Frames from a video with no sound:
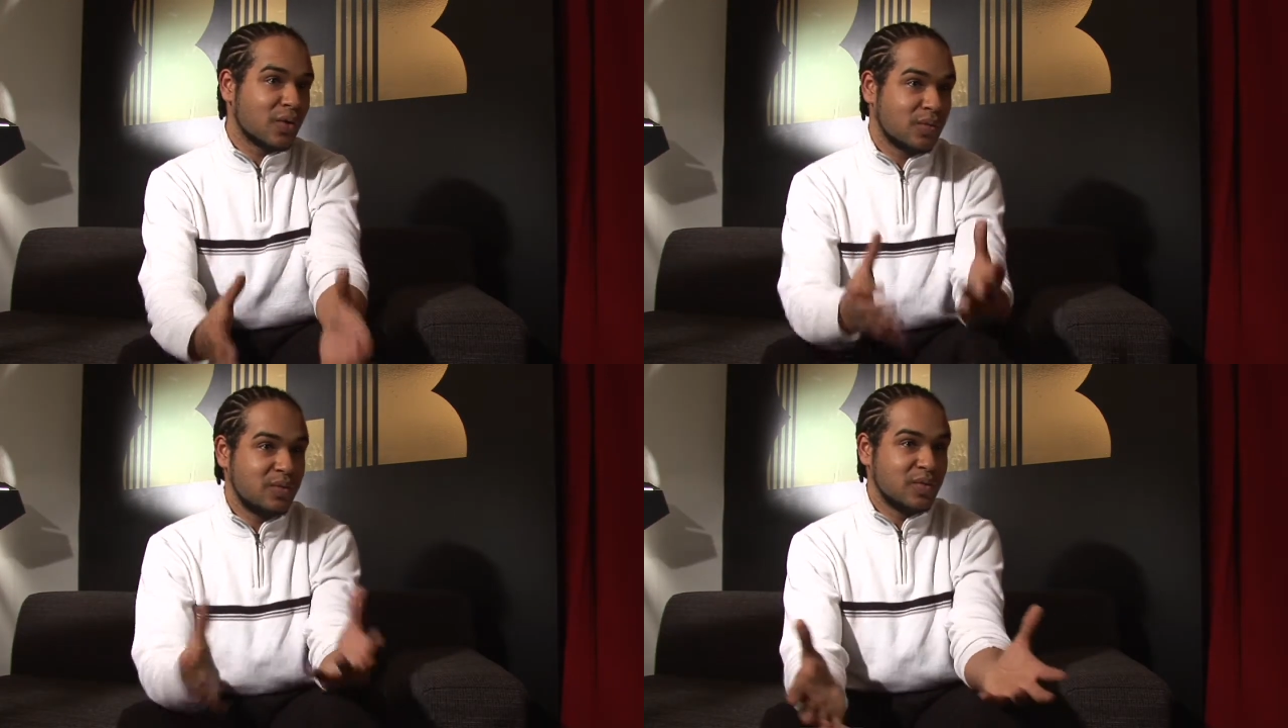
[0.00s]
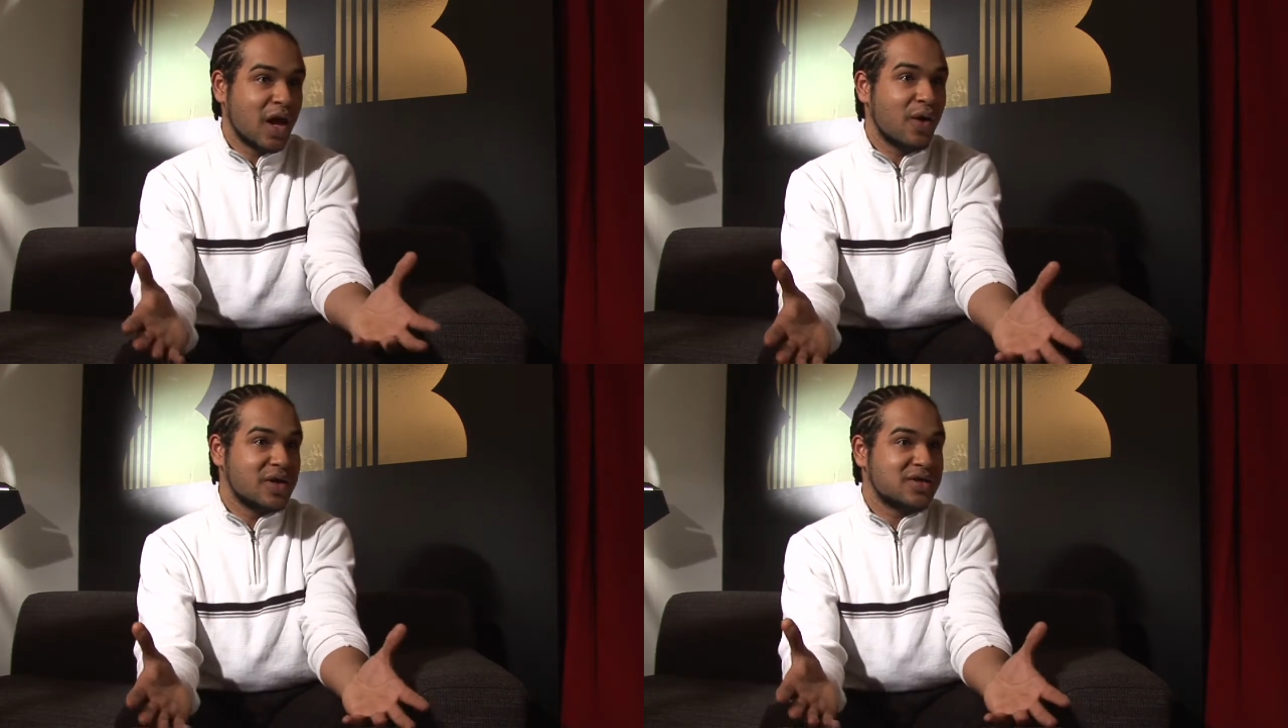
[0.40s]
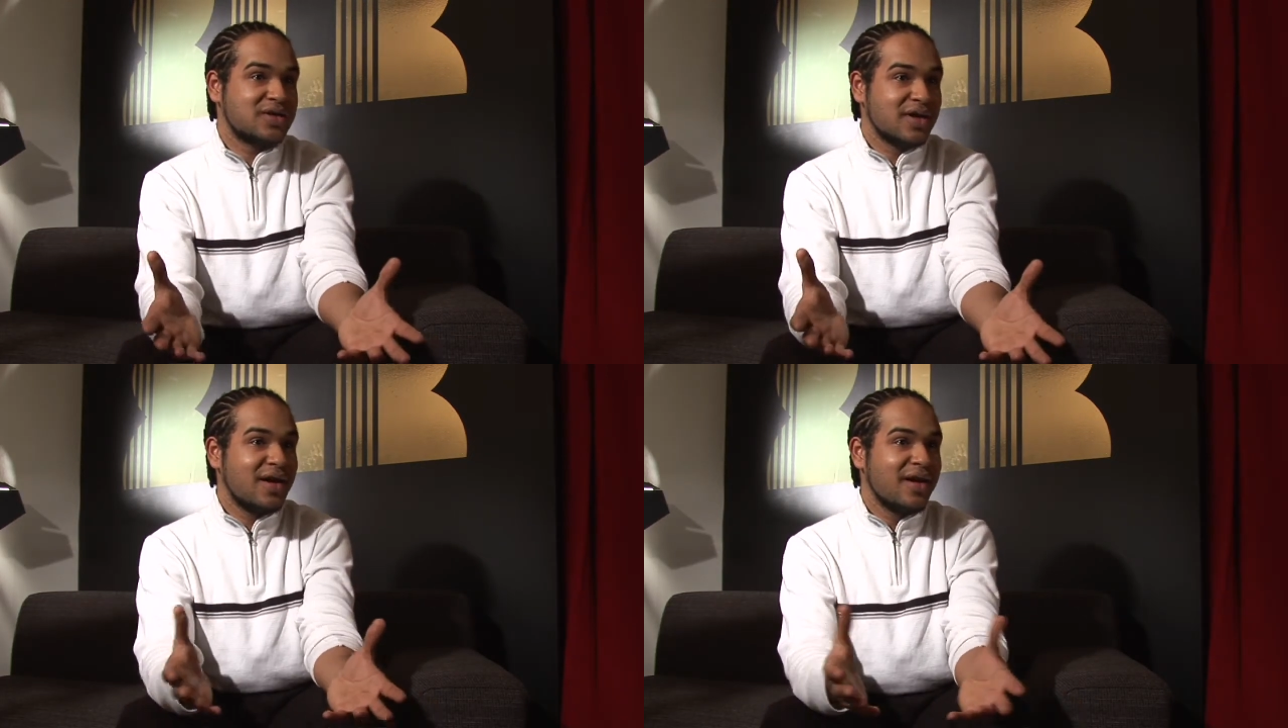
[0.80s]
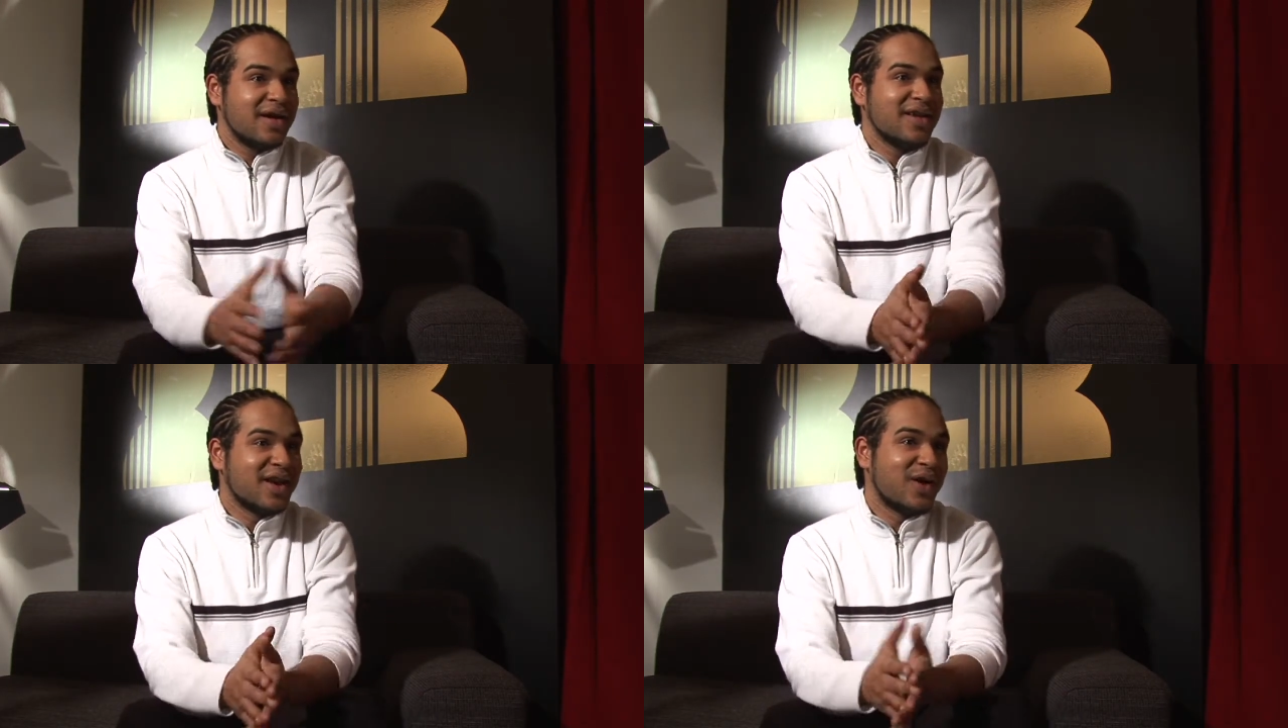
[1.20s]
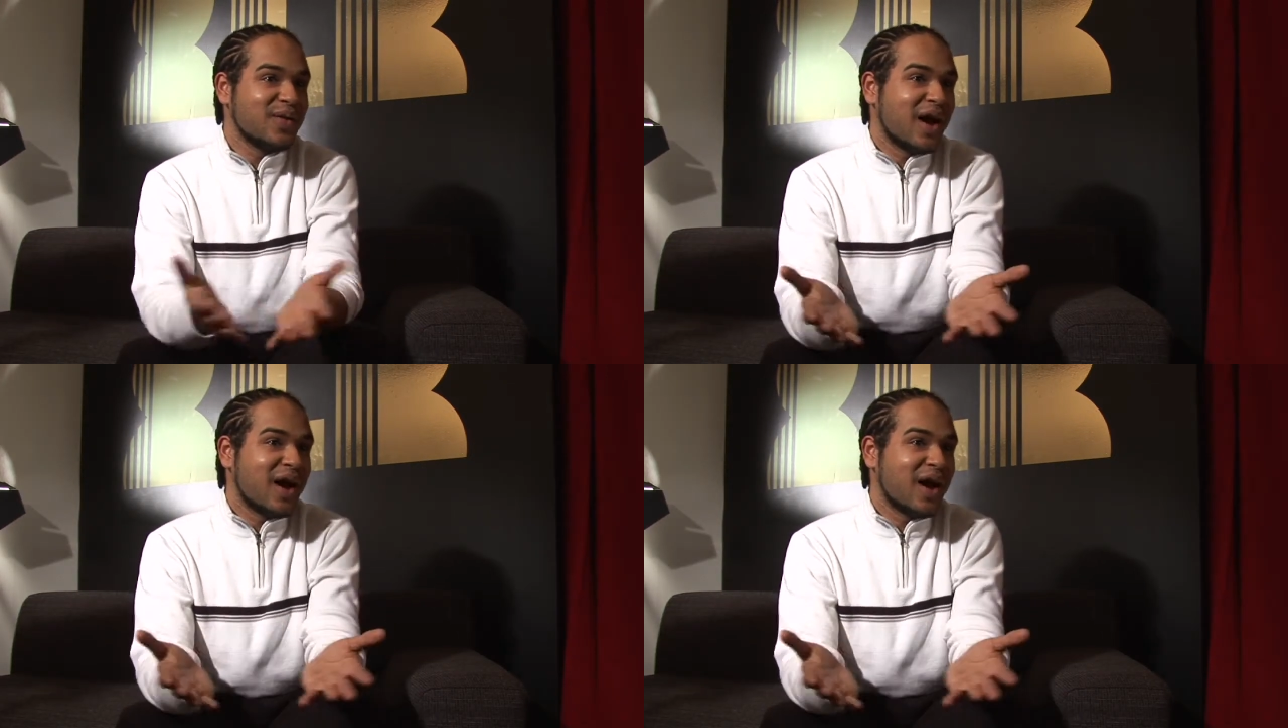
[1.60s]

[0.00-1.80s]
You'll know it's, you know.